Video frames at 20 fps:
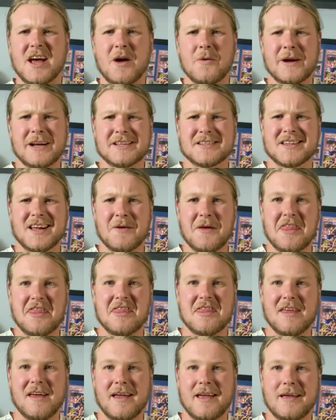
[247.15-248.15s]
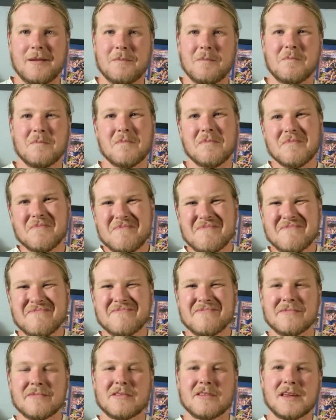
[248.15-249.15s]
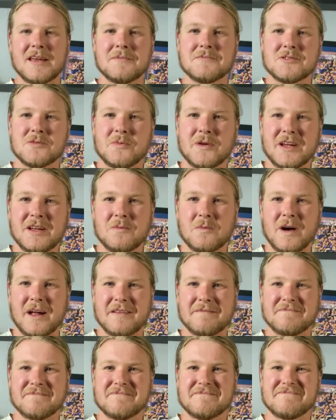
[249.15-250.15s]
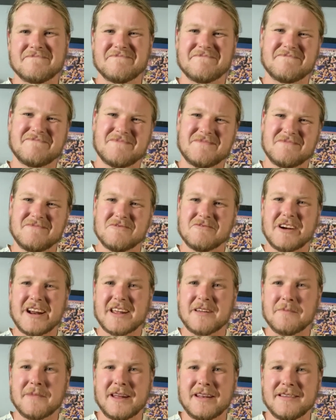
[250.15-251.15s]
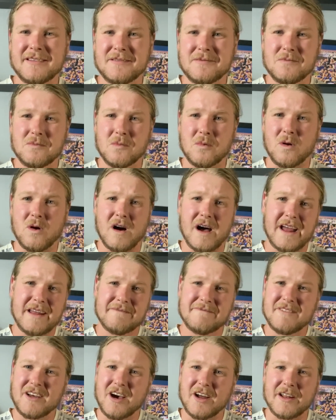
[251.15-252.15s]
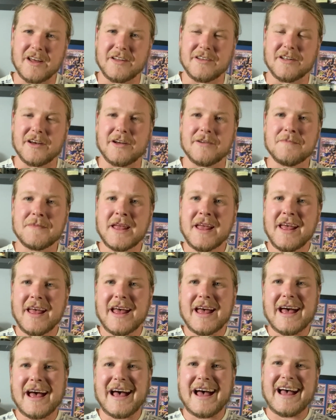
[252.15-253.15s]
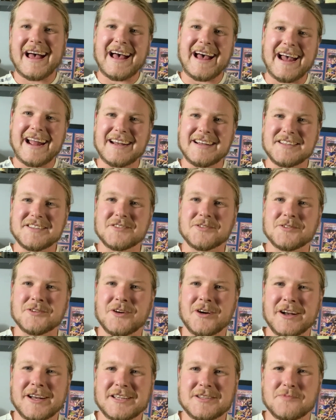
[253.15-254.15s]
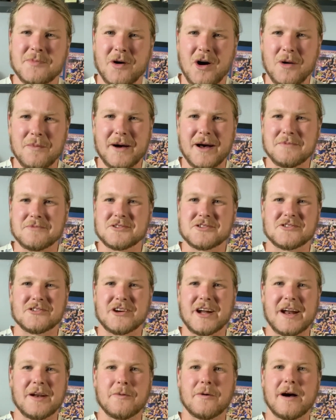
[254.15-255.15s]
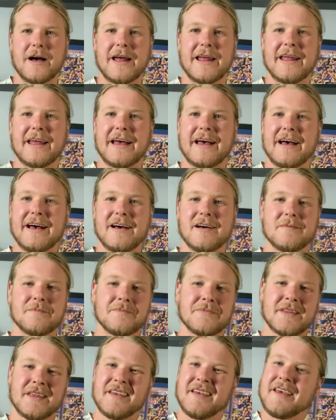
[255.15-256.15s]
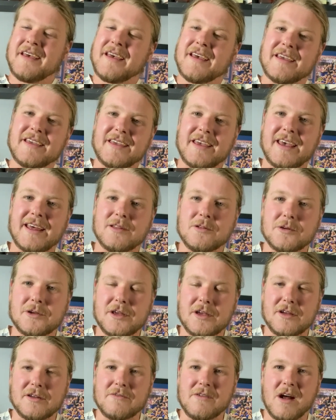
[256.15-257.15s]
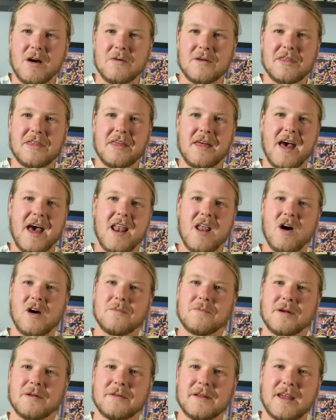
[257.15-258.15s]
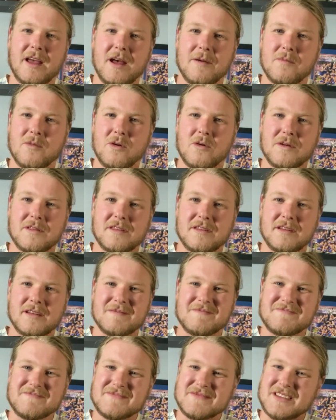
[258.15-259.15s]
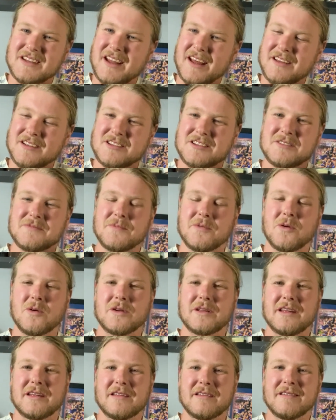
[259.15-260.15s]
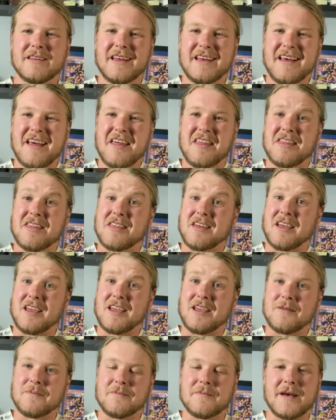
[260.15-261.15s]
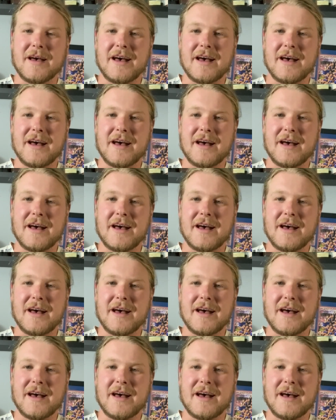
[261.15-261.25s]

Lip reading: going to start with theme. Theme's a weird one. Recommended, why? I don't know. 80s or 90s pop up straight away. Yeah, look, you could roll with that. I'd probably go more with a, sporting theme,